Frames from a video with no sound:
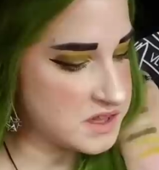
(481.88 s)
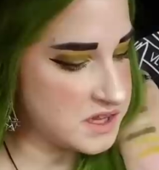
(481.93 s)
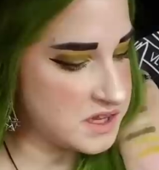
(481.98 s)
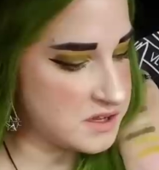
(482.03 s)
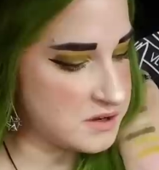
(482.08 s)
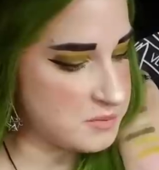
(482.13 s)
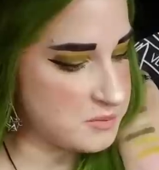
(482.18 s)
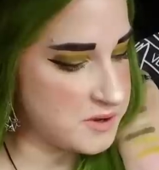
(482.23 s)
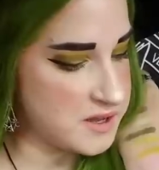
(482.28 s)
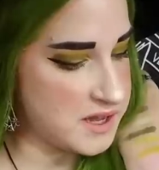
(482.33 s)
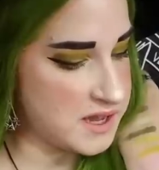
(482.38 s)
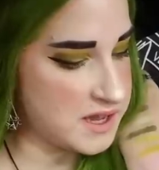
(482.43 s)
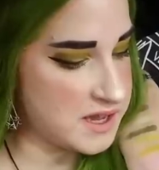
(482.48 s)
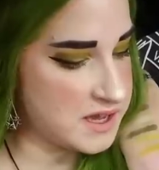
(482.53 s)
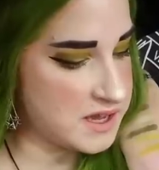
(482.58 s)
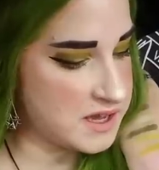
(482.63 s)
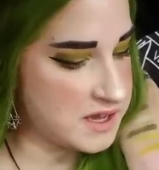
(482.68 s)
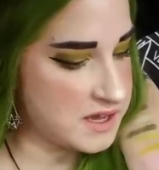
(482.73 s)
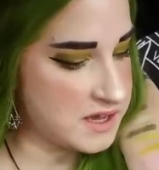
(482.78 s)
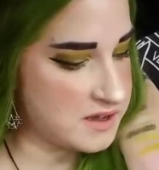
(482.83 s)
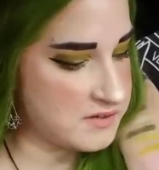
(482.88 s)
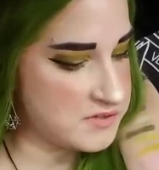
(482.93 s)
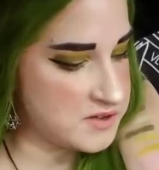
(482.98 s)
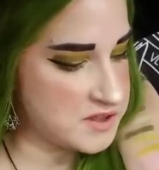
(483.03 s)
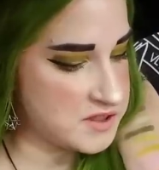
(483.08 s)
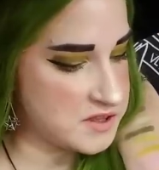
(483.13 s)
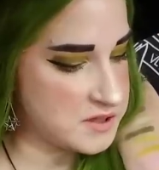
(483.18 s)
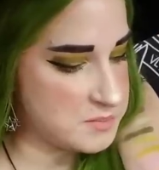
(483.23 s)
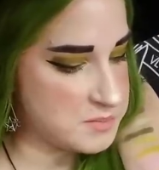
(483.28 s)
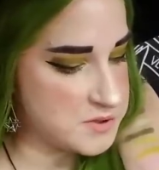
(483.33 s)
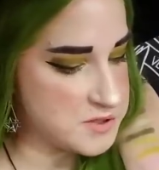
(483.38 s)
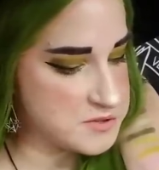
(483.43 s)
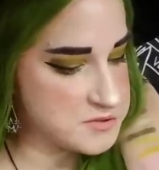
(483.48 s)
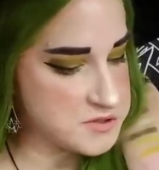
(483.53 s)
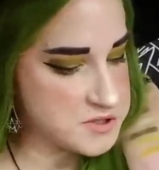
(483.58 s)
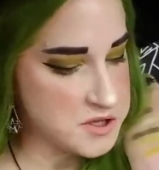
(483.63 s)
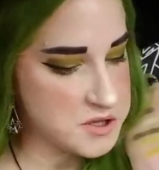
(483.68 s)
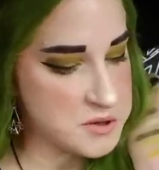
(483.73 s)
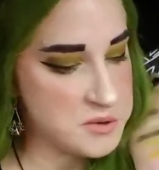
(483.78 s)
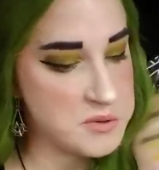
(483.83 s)
Then we have the
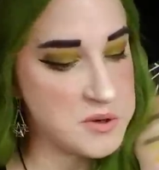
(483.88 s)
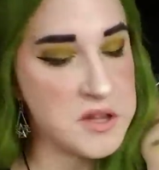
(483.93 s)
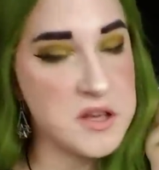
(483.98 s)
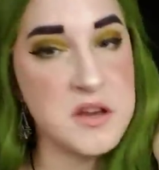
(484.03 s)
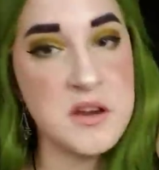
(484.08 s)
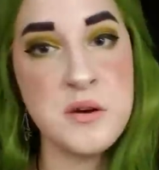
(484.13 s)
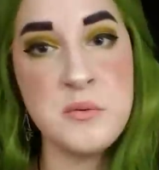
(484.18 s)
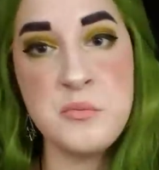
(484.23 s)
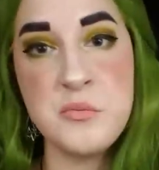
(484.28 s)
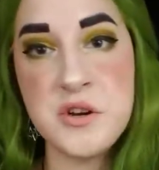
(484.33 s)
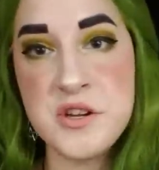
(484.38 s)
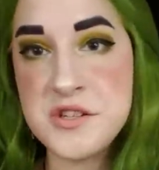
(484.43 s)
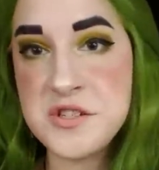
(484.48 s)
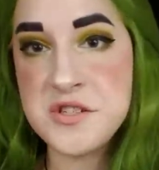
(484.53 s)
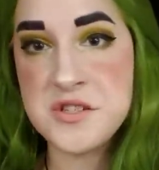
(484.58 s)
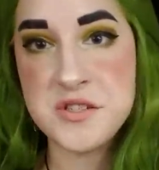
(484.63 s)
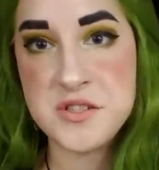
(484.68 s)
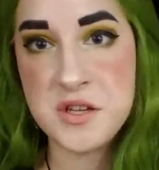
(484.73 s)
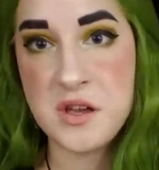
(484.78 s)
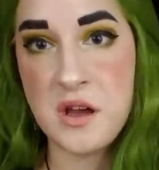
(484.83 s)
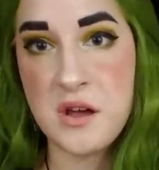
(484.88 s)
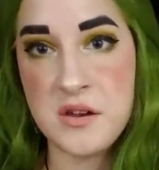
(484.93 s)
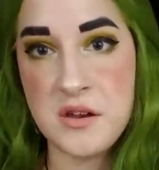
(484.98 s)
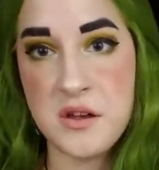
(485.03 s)
Plutonium, which y'all